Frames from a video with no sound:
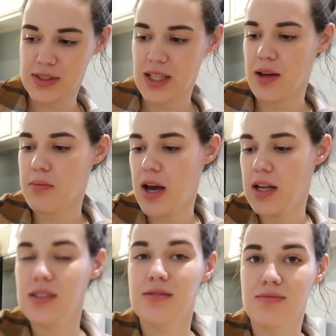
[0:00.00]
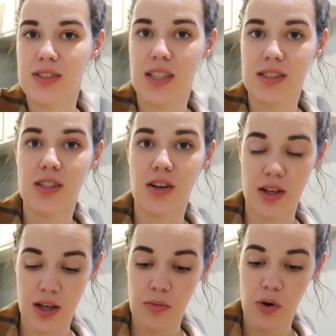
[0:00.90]
say Matt does the
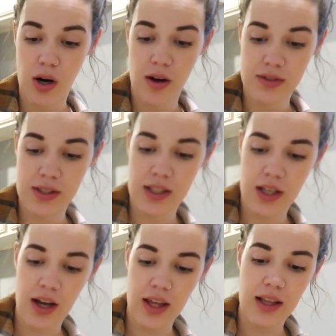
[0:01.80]
cooking more often than not.